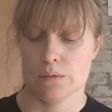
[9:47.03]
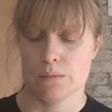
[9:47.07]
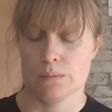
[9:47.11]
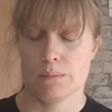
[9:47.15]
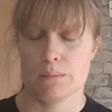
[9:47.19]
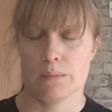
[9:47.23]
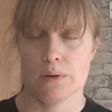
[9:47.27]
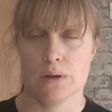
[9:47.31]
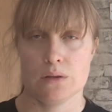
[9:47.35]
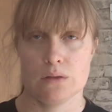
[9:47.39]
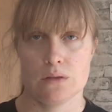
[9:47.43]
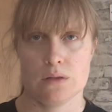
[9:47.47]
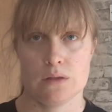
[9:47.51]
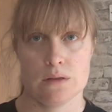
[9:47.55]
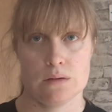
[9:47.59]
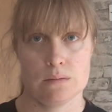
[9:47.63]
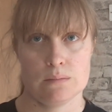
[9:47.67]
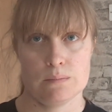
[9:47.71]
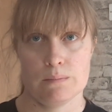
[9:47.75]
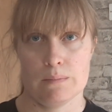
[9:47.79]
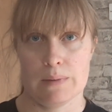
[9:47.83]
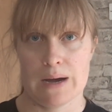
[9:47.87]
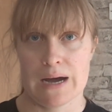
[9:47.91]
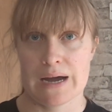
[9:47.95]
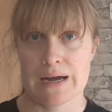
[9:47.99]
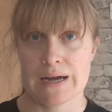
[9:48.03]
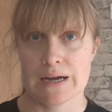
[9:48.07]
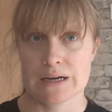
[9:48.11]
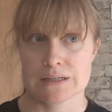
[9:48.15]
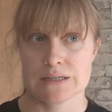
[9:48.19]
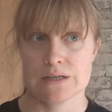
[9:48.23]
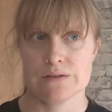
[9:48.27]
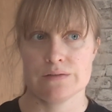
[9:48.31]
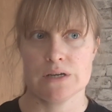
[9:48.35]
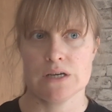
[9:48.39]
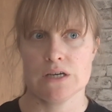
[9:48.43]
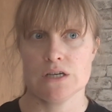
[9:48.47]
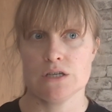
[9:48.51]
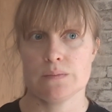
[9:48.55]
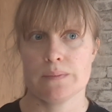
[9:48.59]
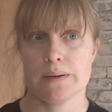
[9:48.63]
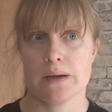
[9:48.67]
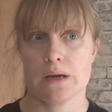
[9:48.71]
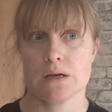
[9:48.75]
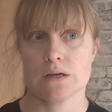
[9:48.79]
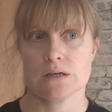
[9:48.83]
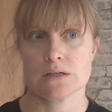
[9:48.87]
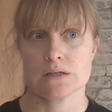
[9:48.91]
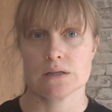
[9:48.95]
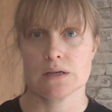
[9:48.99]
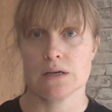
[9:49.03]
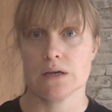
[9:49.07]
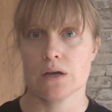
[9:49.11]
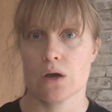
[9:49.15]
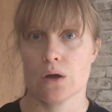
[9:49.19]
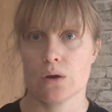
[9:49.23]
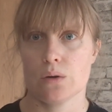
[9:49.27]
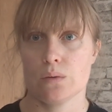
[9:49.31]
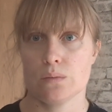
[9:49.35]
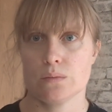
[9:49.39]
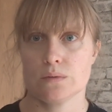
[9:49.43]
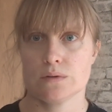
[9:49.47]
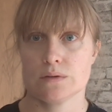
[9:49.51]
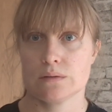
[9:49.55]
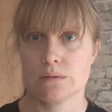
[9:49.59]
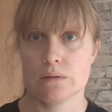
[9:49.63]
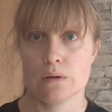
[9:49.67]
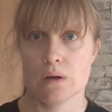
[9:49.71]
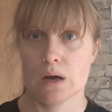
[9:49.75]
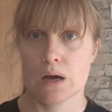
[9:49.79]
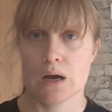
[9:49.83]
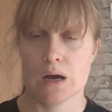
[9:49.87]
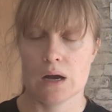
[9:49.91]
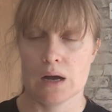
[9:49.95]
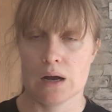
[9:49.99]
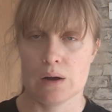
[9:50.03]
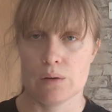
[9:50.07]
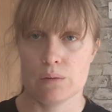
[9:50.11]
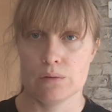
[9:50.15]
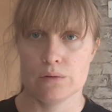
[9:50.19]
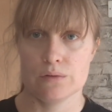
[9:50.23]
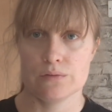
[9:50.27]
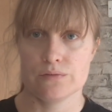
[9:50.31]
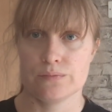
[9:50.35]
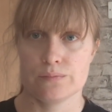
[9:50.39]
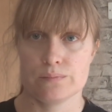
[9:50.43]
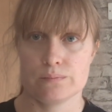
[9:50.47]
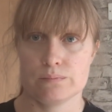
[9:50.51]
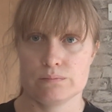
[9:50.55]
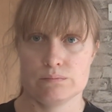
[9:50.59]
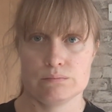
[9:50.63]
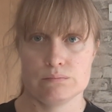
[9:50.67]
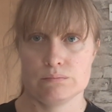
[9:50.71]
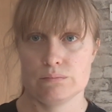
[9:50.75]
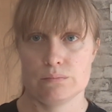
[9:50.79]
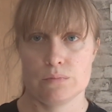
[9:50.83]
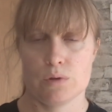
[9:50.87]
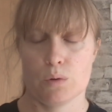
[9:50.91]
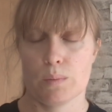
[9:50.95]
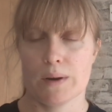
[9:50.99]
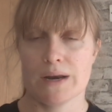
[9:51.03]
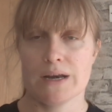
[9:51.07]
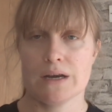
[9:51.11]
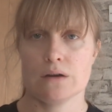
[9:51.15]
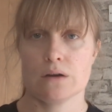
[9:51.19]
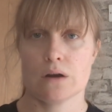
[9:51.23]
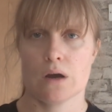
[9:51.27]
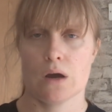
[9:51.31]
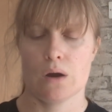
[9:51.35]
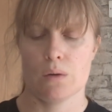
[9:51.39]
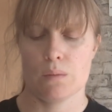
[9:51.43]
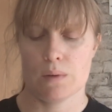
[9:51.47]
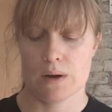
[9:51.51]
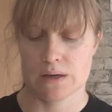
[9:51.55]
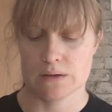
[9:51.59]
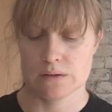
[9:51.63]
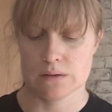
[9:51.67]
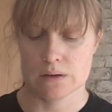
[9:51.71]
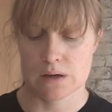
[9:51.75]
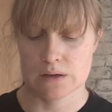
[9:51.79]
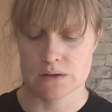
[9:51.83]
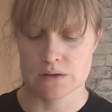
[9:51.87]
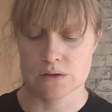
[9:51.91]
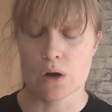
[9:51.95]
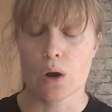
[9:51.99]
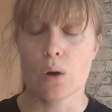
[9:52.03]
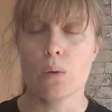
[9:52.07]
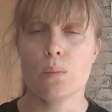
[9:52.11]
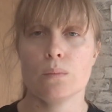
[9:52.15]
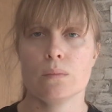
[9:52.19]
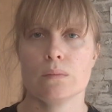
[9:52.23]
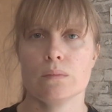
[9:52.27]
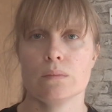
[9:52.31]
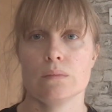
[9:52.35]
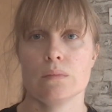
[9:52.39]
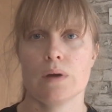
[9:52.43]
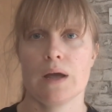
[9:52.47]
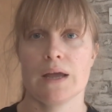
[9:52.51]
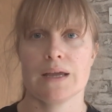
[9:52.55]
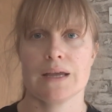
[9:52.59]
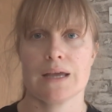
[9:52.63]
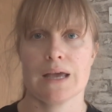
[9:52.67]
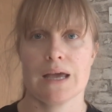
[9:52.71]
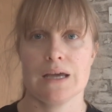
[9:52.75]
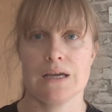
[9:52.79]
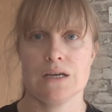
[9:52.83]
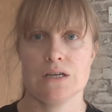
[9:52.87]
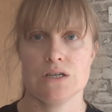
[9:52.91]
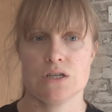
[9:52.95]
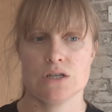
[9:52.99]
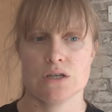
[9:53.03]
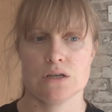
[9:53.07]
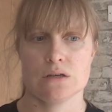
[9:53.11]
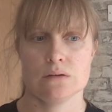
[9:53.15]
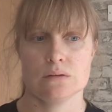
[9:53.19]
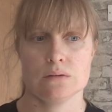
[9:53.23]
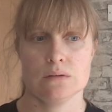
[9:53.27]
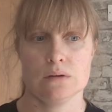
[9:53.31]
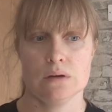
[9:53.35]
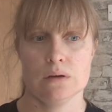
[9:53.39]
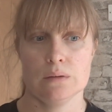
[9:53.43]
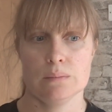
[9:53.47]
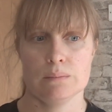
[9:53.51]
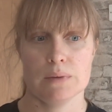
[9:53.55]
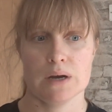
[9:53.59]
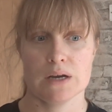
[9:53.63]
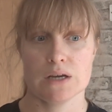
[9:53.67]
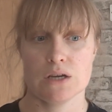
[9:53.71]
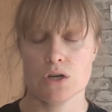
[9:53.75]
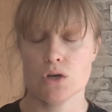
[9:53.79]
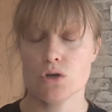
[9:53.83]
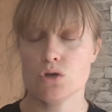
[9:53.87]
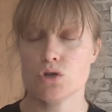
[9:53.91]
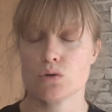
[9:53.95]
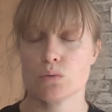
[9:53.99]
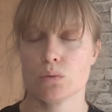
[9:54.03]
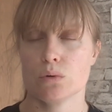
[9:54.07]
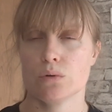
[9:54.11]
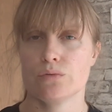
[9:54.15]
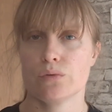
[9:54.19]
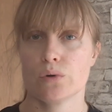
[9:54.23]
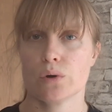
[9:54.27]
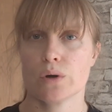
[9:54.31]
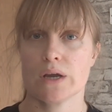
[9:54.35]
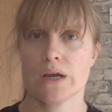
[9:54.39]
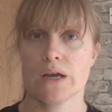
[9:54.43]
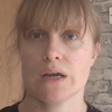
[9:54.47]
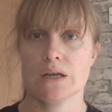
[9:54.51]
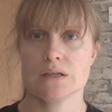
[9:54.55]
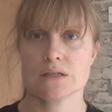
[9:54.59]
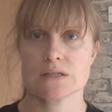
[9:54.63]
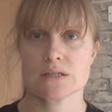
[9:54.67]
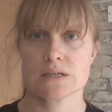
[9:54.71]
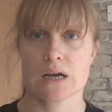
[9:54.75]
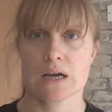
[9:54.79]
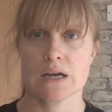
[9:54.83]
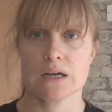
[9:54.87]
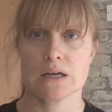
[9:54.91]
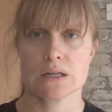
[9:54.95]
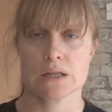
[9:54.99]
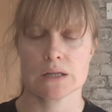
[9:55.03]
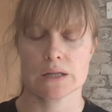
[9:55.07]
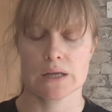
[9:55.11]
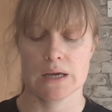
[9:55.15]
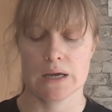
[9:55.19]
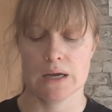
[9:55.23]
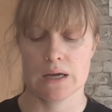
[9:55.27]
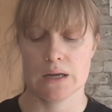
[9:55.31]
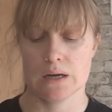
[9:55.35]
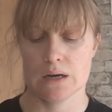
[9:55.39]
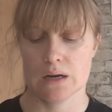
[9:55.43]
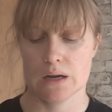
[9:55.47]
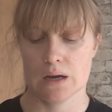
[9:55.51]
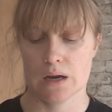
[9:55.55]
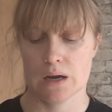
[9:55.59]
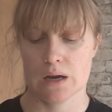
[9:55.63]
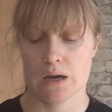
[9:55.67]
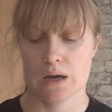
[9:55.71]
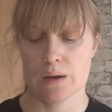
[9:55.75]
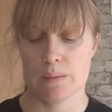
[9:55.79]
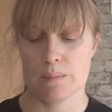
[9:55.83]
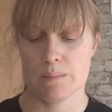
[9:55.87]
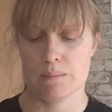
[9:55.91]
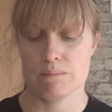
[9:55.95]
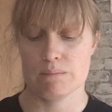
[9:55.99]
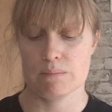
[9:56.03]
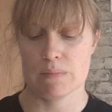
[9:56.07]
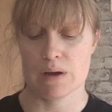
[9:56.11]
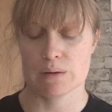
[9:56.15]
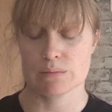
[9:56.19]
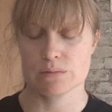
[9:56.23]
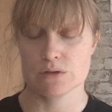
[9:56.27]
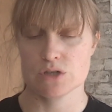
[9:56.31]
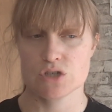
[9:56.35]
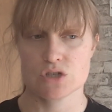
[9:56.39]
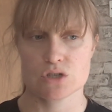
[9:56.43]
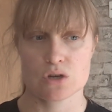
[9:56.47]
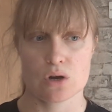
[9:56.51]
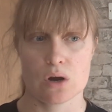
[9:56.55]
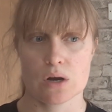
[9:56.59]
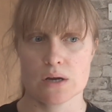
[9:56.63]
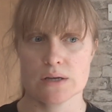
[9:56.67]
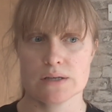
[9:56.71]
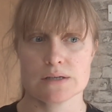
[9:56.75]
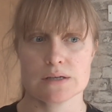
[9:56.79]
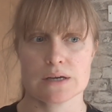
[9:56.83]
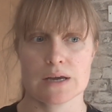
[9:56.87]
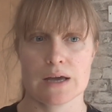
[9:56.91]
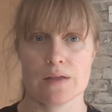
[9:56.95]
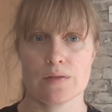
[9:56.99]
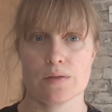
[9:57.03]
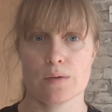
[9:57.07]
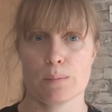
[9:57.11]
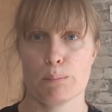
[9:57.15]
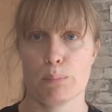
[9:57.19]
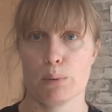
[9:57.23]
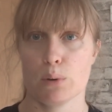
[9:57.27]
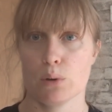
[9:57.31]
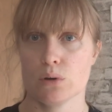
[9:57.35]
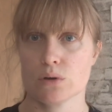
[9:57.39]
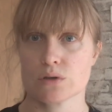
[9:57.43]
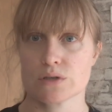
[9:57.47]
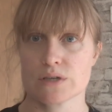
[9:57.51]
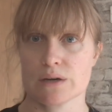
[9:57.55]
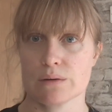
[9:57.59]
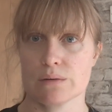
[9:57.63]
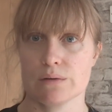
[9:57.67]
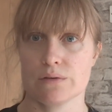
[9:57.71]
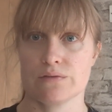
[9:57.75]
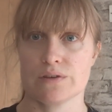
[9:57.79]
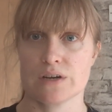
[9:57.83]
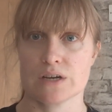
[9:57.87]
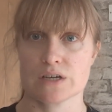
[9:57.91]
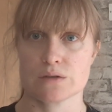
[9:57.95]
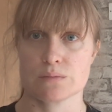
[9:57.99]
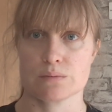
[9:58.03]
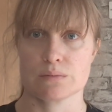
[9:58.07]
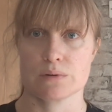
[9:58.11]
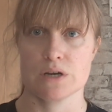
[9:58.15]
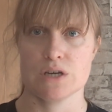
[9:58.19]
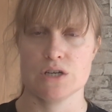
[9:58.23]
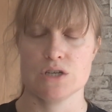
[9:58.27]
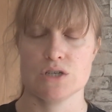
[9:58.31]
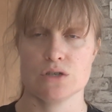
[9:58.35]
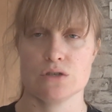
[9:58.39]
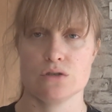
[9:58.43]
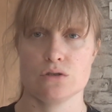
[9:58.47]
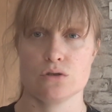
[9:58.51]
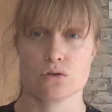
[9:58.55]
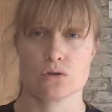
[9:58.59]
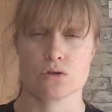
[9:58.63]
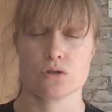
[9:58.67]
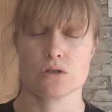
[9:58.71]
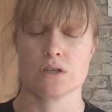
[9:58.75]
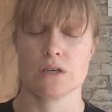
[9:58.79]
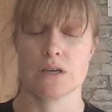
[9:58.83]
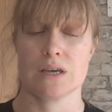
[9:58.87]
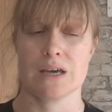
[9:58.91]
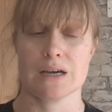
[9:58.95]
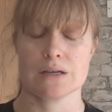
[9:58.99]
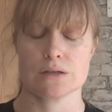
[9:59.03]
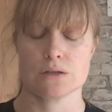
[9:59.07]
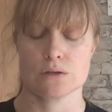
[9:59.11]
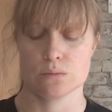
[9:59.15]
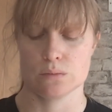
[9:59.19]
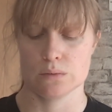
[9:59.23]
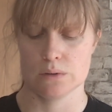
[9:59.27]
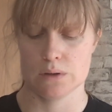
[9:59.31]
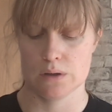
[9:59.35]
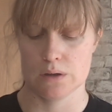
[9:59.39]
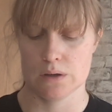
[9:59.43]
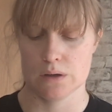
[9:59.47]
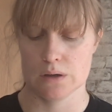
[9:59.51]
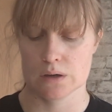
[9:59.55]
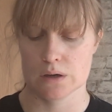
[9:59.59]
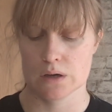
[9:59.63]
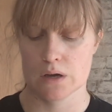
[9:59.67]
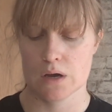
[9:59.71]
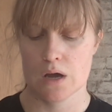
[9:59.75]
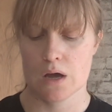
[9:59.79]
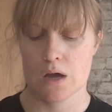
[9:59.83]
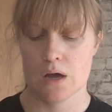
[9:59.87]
But my activities personally go out of the window. I don't engage in my usual running, cycling. I was starting to get the bus out of desperation just to get to work.